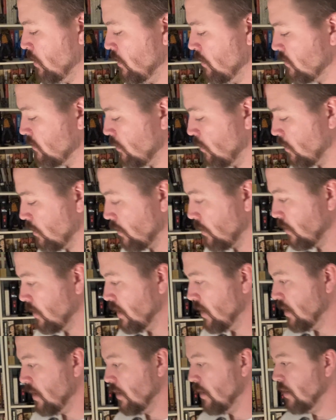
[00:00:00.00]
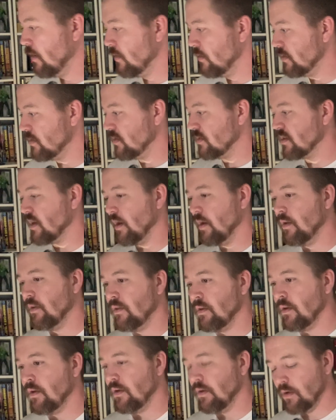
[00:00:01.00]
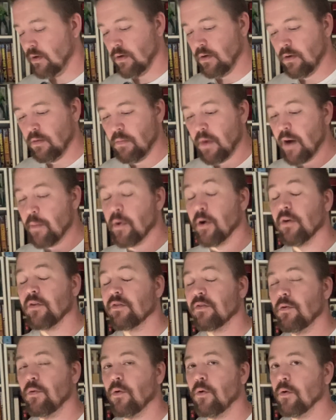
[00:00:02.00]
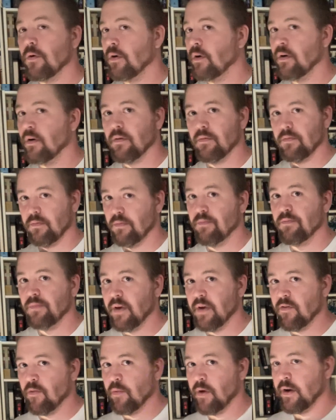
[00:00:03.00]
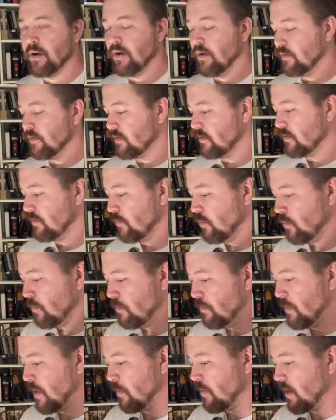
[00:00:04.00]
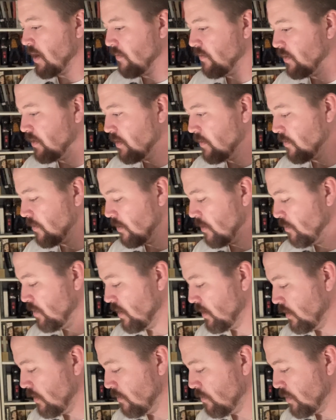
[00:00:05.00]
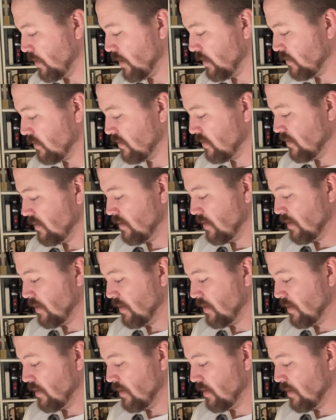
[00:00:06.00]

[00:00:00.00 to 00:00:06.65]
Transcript: in this order. This is kind of my personal order. Everybody else will maybe have a different opinion, but